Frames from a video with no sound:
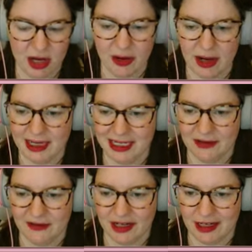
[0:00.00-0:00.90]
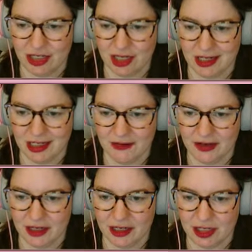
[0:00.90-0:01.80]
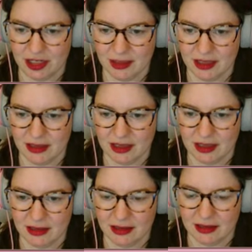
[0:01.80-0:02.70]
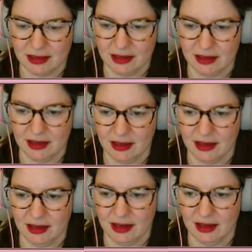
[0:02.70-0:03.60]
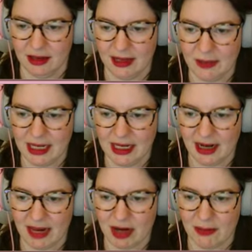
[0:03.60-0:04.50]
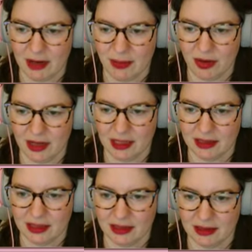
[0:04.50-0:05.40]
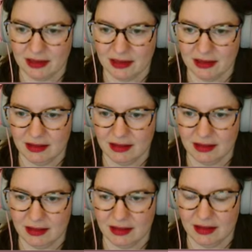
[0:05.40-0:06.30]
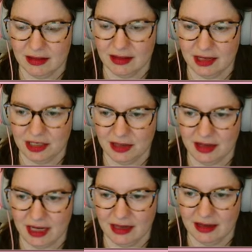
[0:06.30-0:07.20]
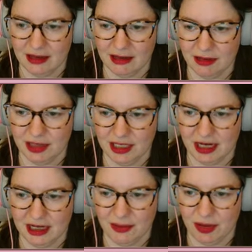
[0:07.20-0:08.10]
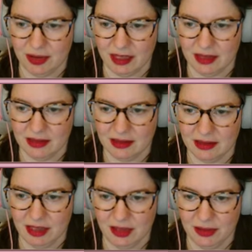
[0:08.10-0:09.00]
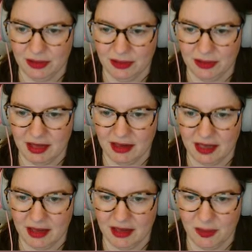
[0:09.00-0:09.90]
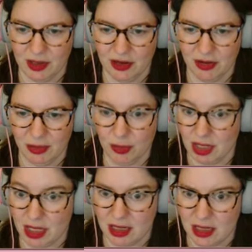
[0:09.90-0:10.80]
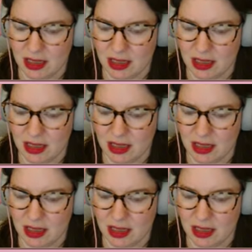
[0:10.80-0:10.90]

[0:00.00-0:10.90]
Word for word: Oh, I need to finish. I need to finish because it's... Let me clear out my pockets because I don't like untidy pockets, you know? I think we can all agree.